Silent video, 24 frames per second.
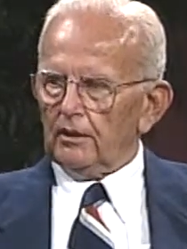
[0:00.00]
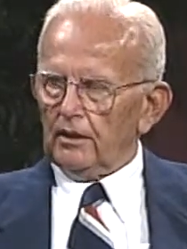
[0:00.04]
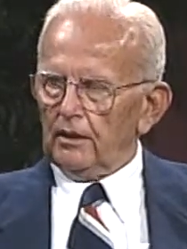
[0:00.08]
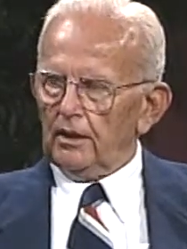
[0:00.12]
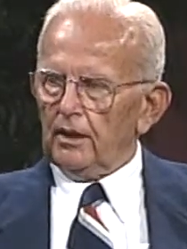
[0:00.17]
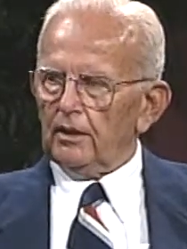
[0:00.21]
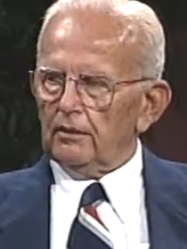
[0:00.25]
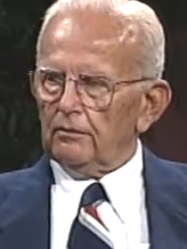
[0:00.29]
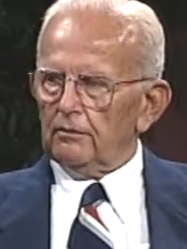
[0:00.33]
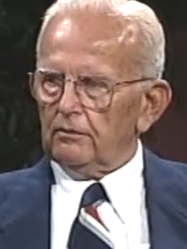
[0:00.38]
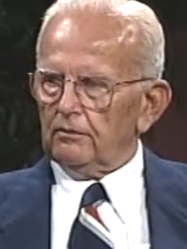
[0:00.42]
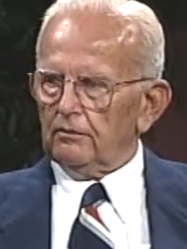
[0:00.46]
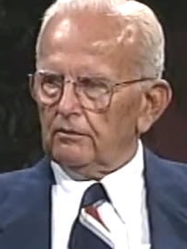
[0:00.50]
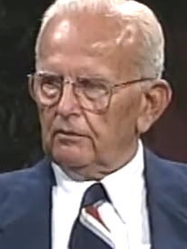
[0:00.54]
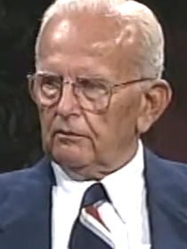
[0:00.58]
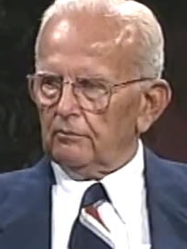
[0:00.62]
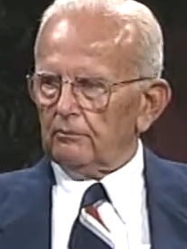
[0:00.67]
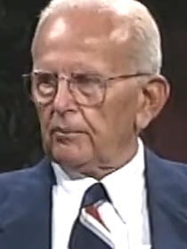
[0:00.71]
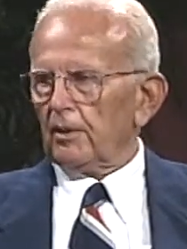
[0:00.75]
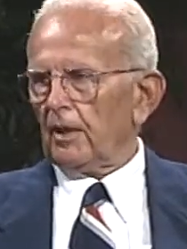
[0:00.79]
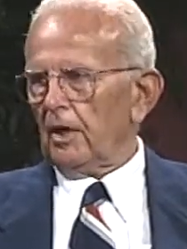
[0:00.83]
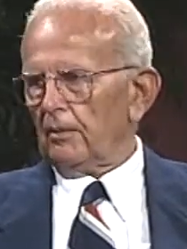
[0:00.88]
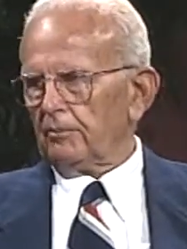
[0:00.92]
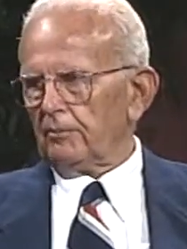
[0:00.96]
Had the
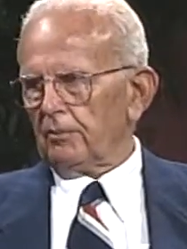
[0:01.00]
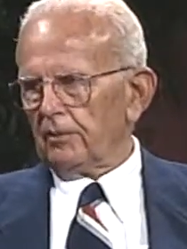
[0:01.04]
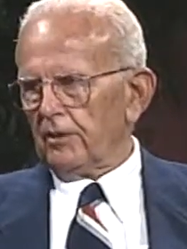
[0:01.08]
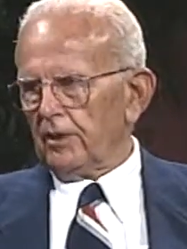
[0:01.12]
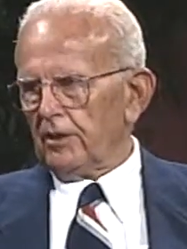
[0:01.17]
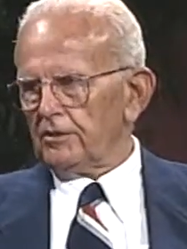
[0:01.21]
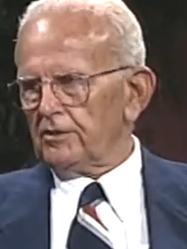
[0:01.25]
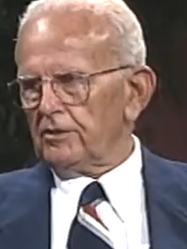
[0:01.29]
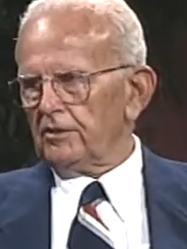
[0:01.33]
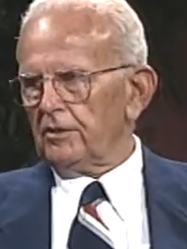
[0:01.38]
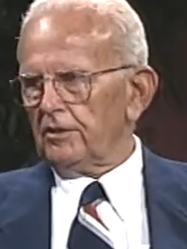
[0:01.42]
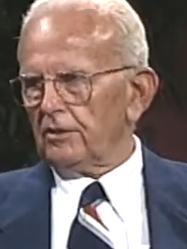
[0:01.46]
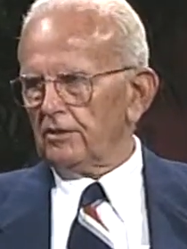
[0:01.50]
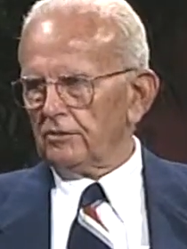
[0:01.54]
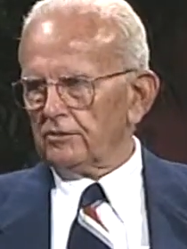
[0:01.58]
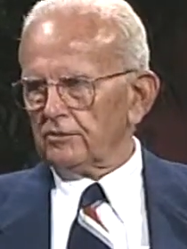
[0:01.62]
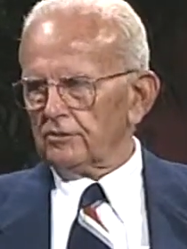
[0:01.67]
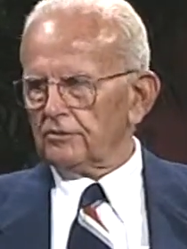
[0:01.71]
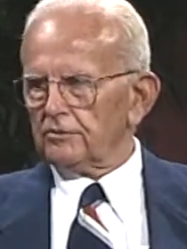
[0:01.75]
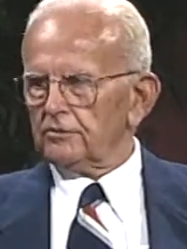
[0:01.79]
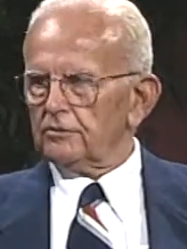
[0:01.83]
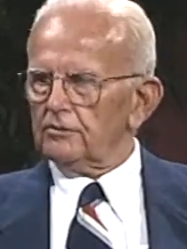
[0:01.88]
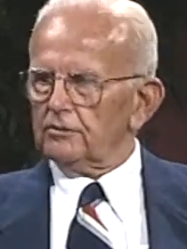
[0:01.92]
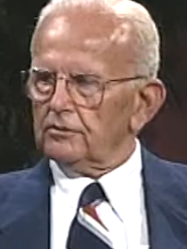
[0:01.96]
proper
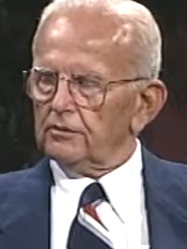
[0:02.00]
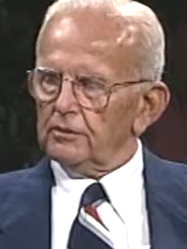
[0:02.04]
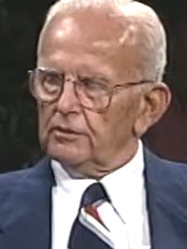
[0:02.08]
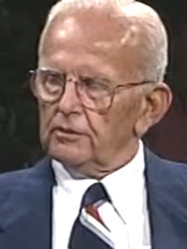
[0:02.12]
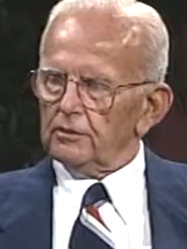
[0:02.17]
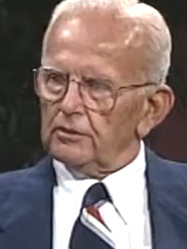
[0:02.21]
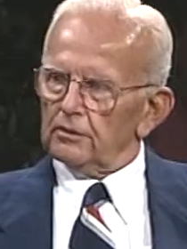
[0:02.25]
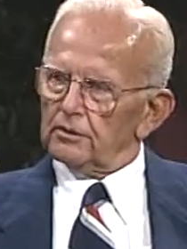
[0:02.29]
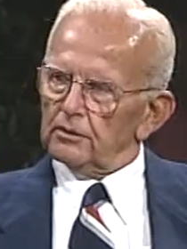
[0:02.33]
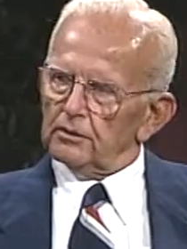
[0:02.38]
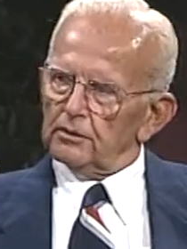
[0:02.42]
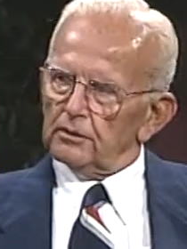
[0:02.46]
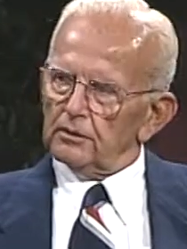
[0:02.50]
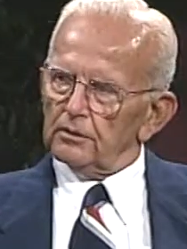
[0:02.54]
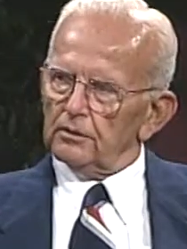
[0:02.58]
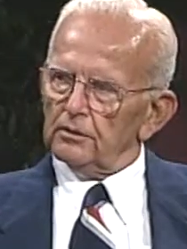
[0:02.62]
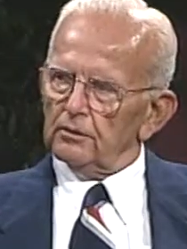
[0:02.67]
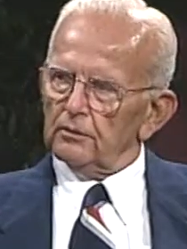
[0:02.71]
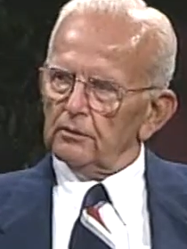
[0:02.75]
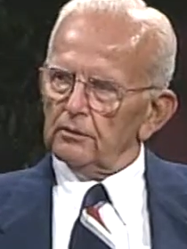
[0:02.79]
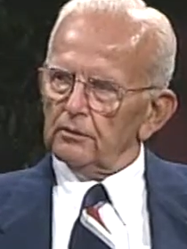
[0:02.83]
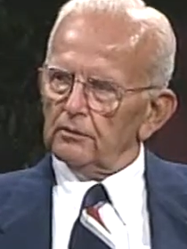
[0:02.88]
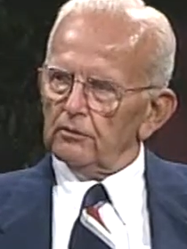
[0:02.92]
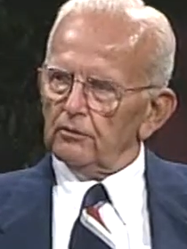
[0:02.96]
engineers and
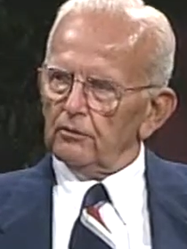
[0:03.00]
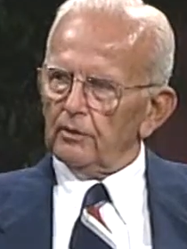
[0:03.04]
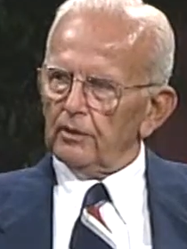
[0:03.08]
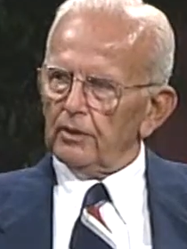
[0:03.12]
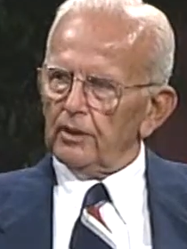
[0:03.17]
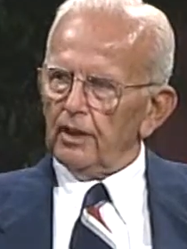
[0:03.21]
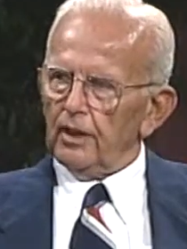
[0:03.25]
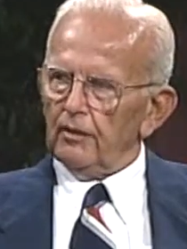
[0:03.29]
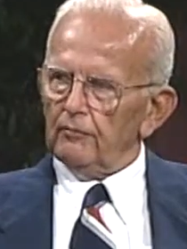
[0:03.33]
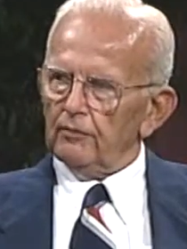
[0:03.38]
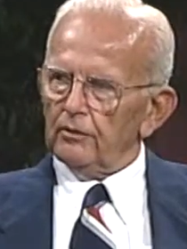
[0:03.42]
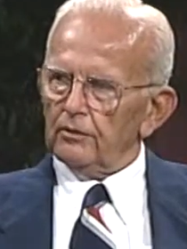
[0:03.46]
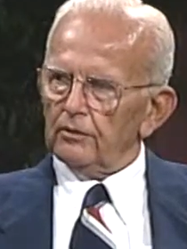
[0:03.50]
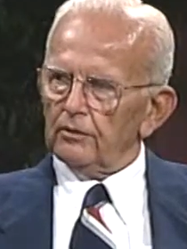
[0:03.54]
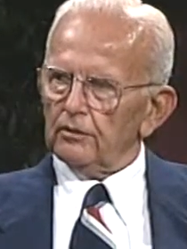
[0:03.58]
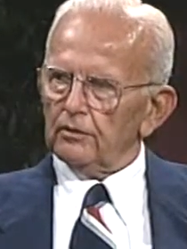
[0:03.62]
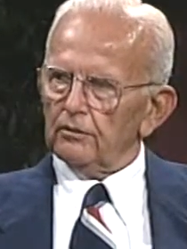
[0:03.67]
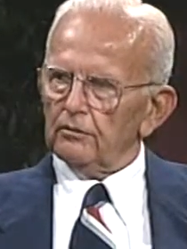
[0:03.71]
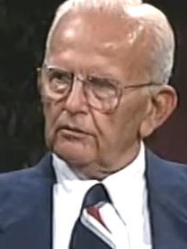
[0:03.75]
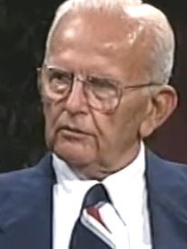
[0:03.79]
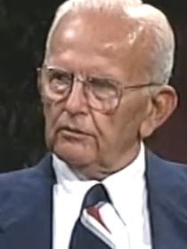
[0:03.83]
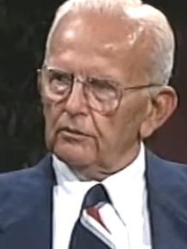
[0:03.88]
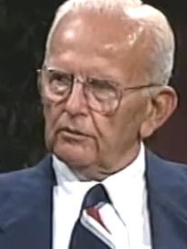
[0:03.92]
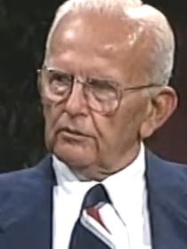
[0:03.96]
what have you
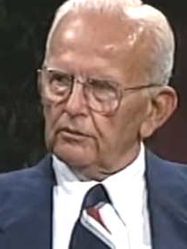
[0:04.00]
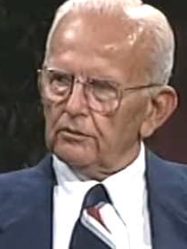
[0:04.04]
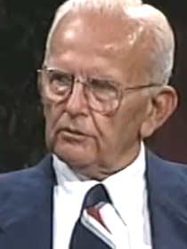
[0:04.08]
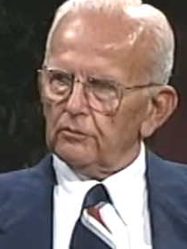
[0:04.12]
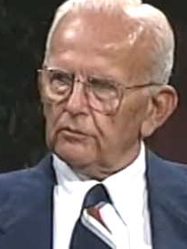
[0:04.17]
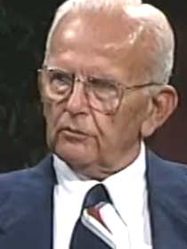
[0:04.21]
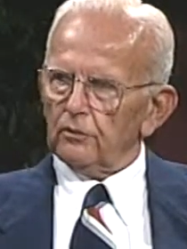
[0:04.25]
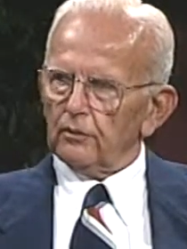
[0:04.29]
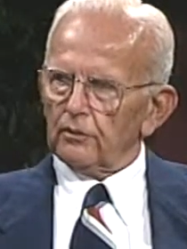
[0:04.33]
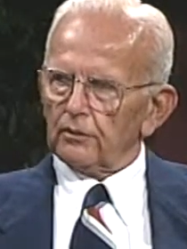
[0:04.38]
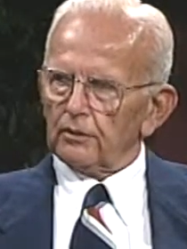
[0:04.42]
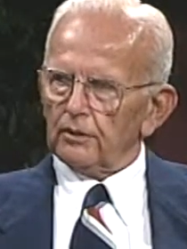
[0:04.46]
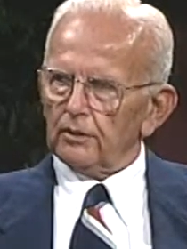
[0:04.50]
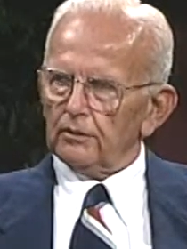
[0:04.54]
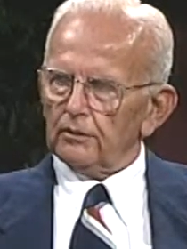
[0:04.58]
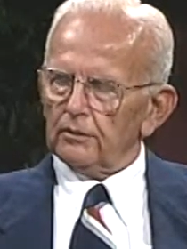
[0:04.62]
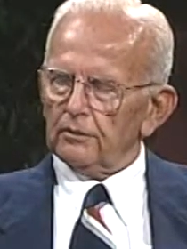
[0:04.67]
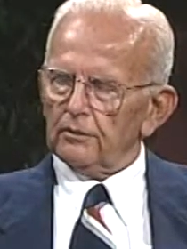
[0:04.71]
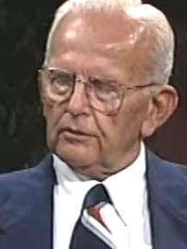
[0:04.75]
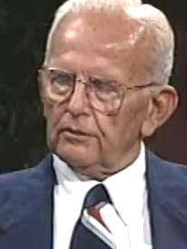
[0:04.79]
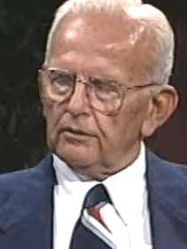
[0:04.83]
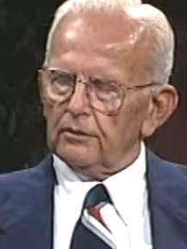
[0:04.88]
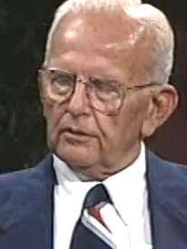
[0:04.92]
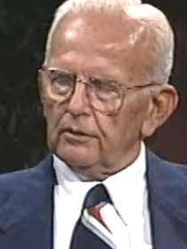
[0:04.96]
to work
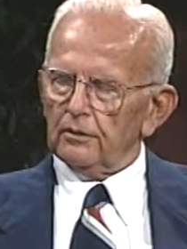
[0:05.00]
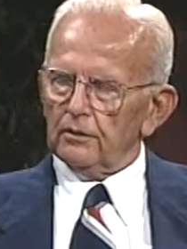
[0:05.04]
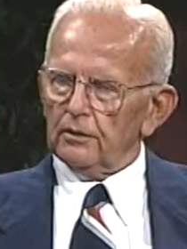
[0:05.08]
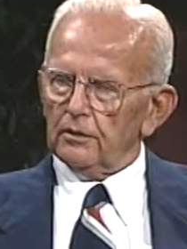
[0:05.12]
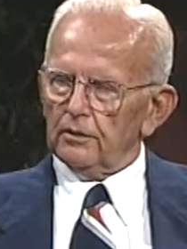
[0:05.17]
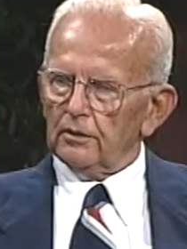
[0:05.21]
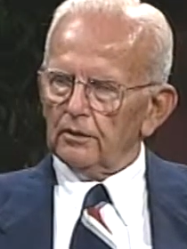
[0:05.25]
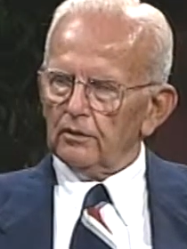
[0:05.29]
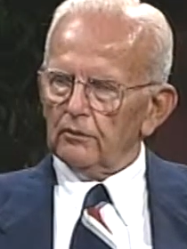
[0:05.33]
the